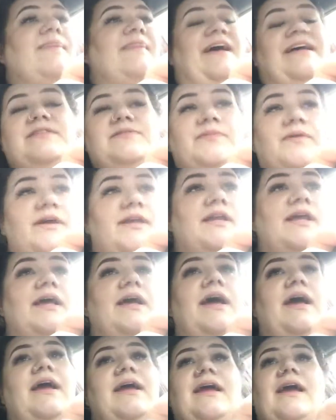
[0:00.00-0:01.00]
that's why
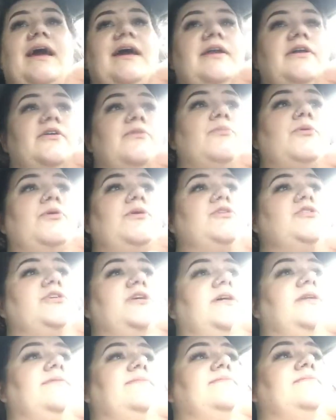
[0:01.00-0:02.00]
I had an
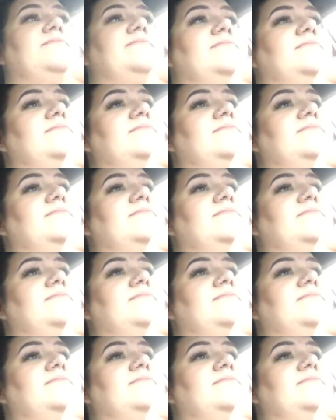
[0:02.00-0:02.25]
abortion.